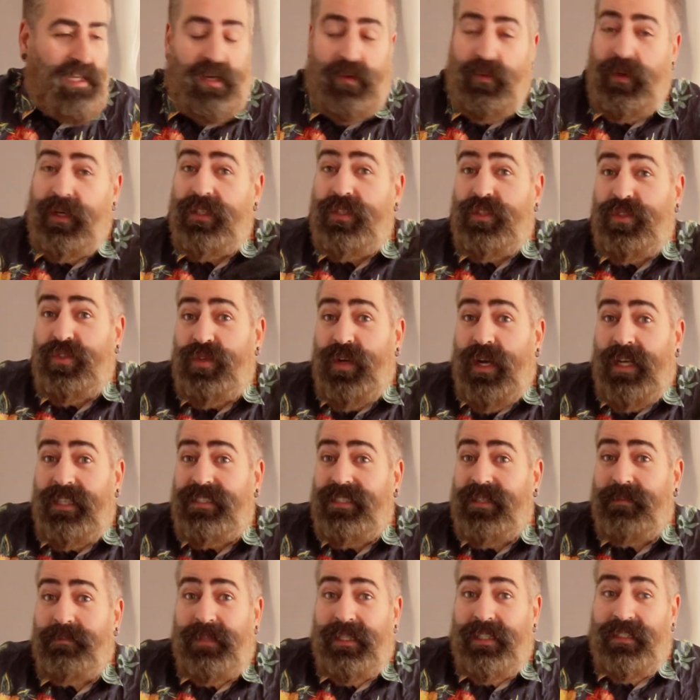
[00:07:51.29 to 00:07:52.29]
I wanted to try
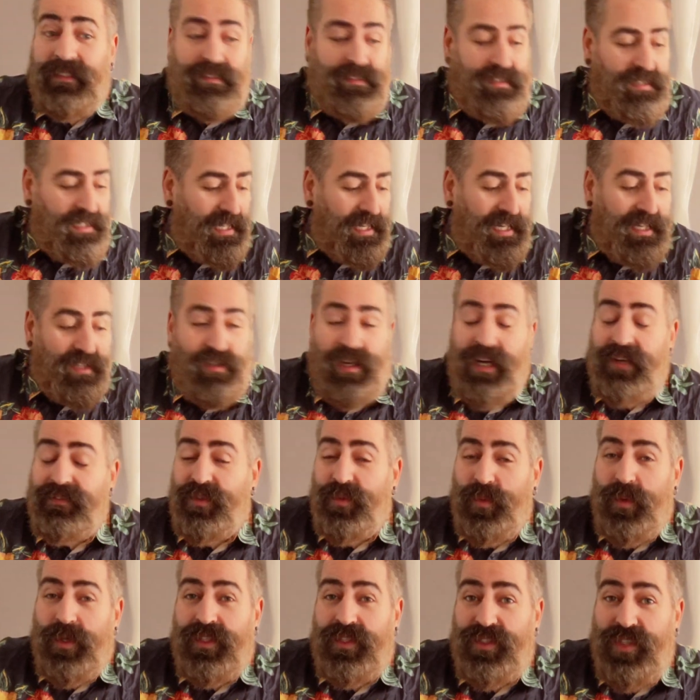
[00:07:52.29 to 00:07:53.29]
something that I don't have
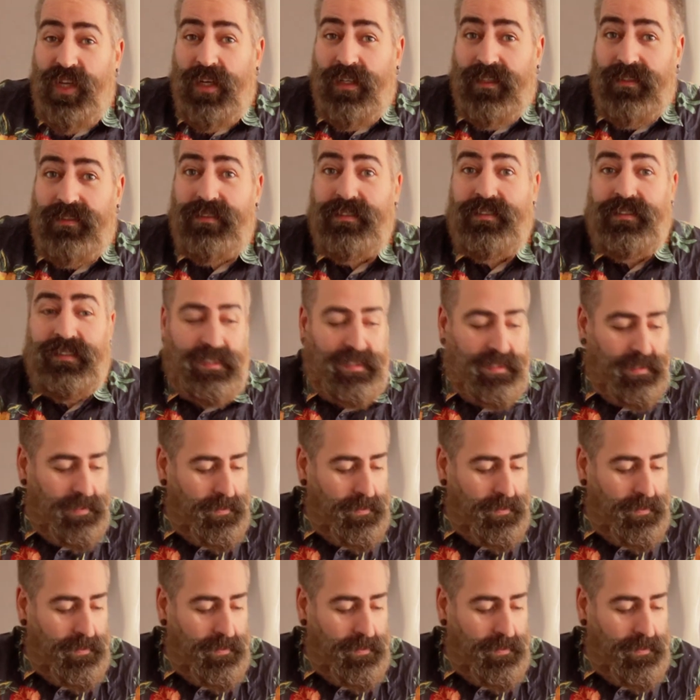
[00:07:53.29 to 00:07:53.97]
to wear socks.